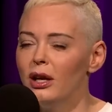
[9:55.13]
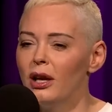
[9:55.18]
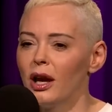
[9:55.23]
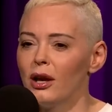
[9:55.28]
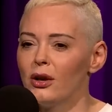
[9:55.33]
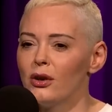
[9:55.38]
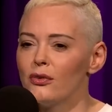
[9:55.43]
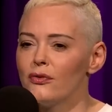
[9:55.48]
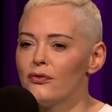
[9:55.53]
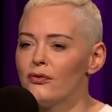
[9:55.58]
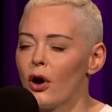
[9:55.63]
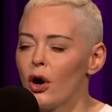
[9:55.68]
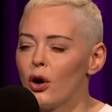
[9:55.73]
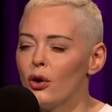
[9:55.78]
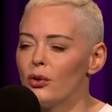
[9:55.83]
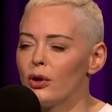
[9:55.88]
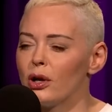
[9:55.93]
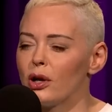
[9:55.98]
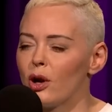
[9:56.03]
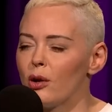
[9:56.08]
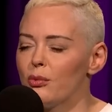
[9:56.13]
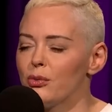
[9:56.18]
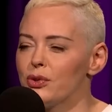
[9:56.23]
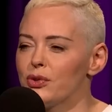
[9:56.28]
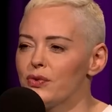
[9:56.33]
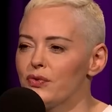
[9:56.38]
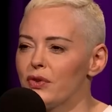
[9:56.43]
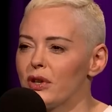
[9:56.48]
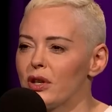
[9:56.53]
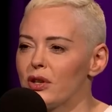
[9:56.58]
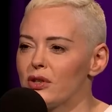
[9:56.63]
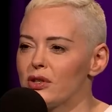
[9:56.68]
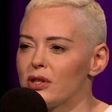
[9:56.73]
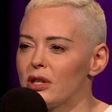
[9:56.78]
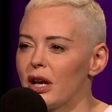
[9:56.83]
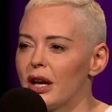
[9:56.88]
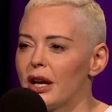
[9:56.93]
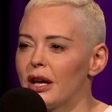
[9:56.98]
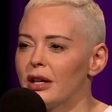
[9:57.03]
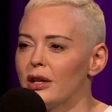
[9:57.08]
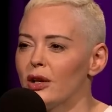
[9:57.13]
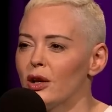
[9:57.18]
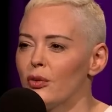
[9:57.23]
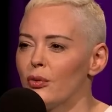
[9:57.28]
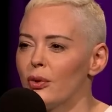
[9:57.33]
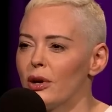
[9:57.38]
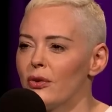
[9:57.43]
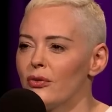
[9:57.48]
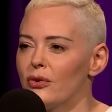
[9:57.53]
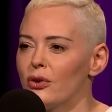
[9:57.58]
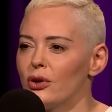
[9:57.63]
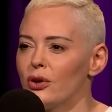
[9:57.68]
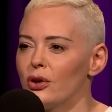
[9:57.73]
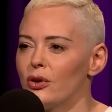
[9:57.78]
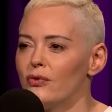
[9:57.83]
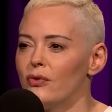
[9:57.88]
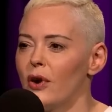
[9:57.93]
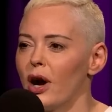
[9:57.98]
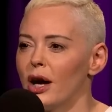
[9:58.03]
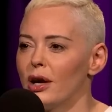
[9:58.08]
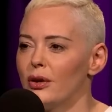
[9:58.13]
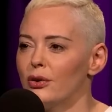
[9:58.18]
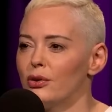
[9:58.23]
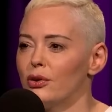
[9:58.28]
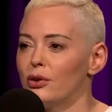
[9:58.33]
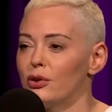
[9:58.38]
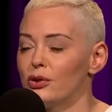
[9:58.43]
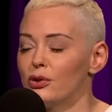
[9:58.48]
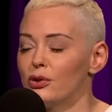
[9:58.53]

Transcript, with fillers: and your phone it almost feels like you know whenever you go viral or